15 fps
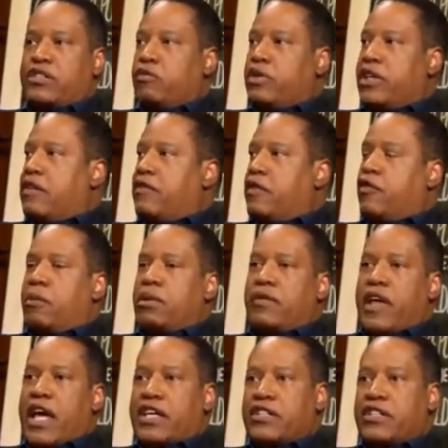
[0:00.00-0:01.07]
We have
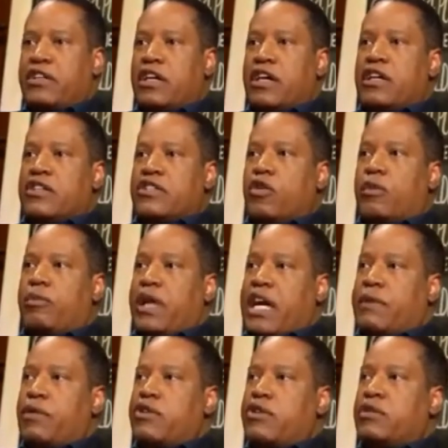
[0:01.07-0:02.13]
affirmative action. So a
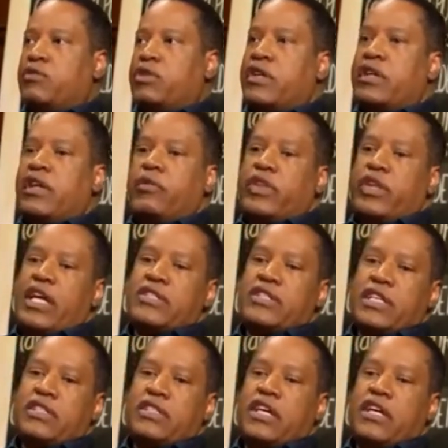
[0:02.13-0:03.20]
black person with an
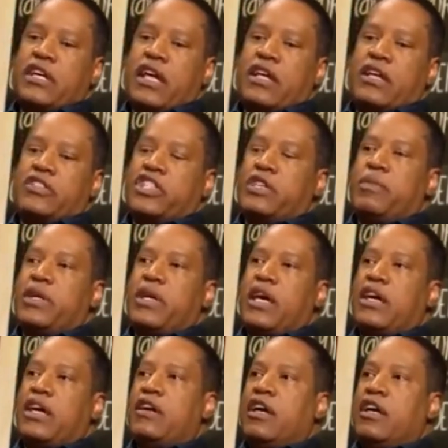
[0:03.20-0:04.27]
SAT and a
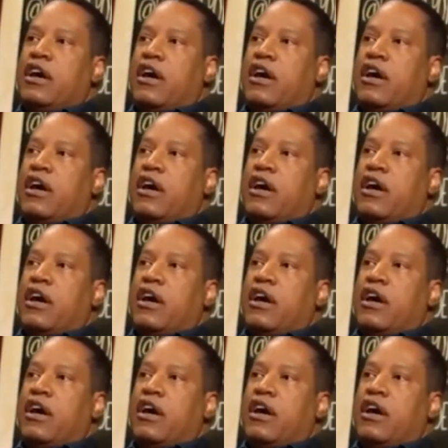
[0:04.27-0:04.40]
GPA